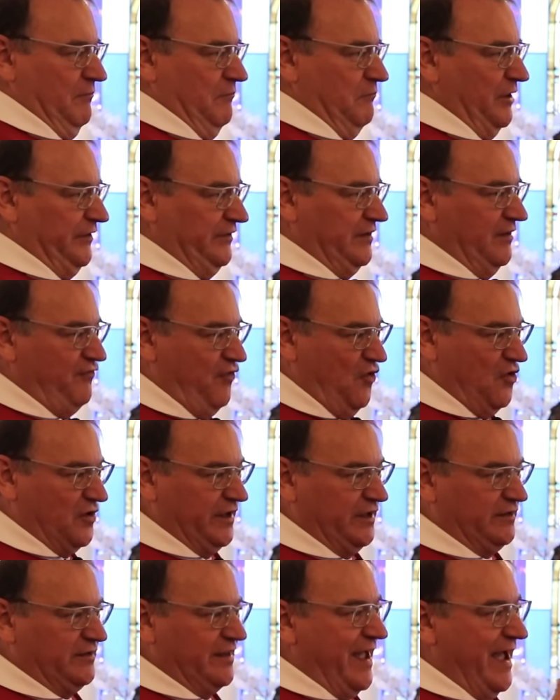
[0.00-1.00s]
But they
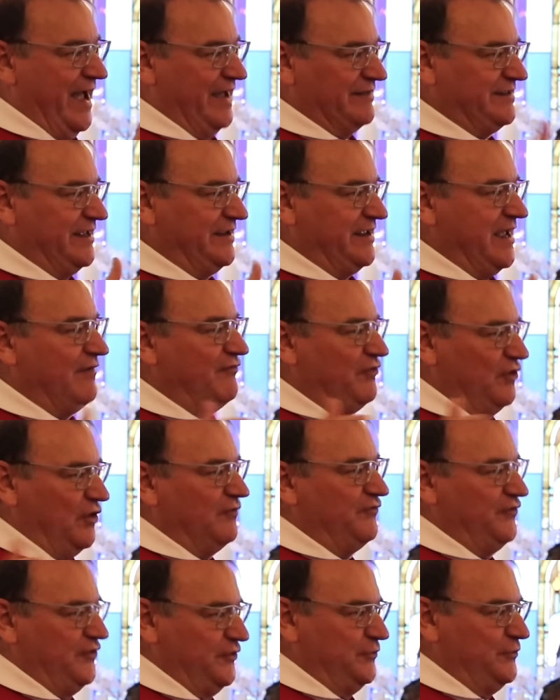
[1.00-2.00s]
forget, as I have
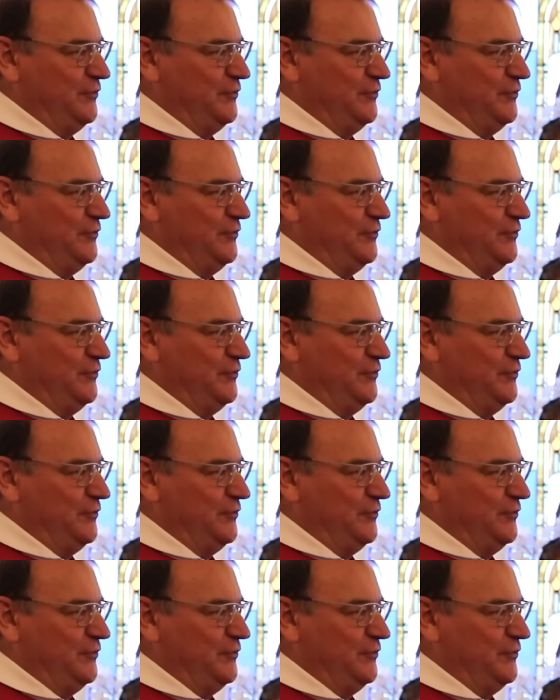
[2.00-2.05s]
loved you.